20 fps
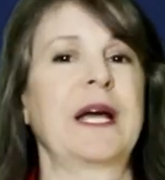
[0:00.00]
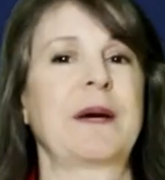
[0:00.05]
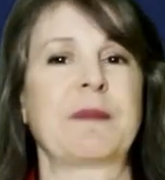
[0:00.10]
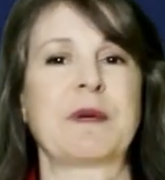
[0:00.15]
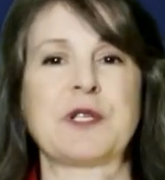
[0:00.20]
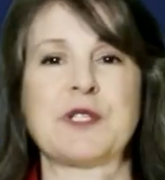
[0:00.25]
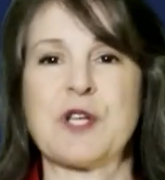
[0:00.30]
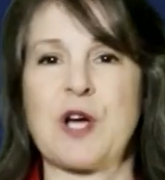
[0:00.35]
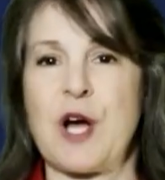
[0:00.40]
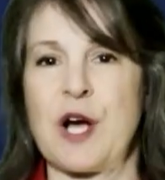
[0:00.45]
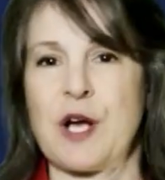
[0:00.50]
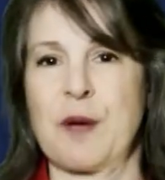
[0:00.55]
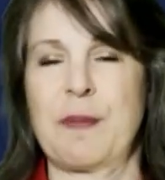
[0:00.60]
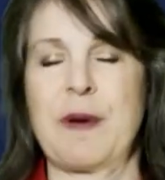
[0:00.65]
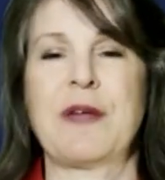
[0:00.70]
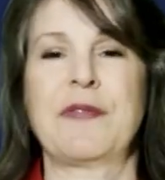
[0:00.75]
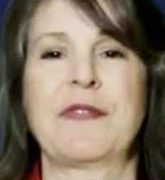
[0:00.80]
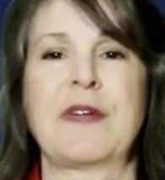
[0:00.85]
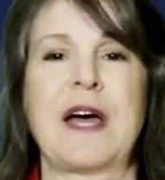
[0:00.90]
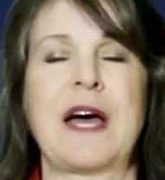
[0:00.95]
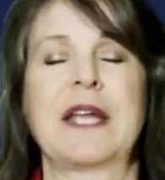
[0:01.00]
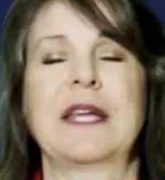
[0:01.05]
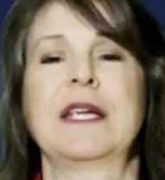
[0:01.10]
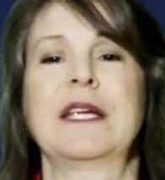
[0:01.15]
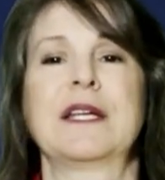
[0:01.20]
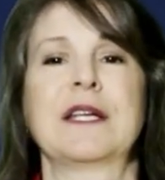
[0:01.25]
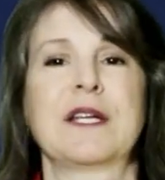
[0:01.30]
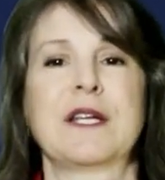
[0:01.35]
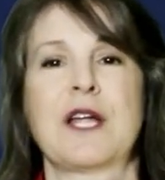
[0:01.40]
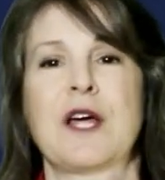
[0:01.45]
I'm going to talk about that
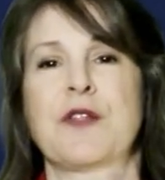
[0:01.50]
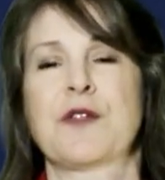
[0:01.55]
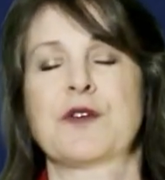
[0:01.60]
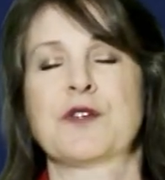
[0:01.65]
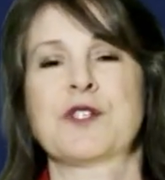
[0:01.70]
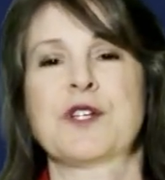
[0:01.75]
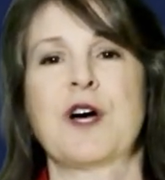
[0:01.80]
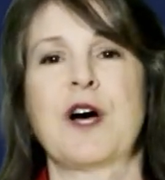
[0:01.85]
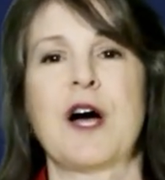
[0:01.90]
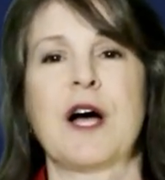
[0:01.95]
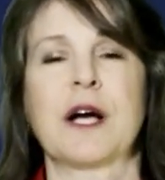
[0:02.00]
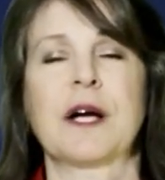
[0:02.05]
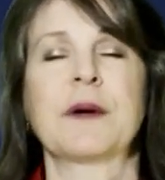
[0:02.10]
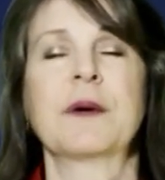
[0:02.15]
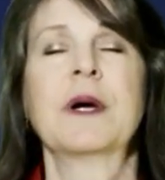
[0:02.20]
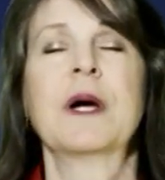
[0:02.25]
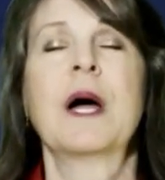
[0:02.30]
in another talk.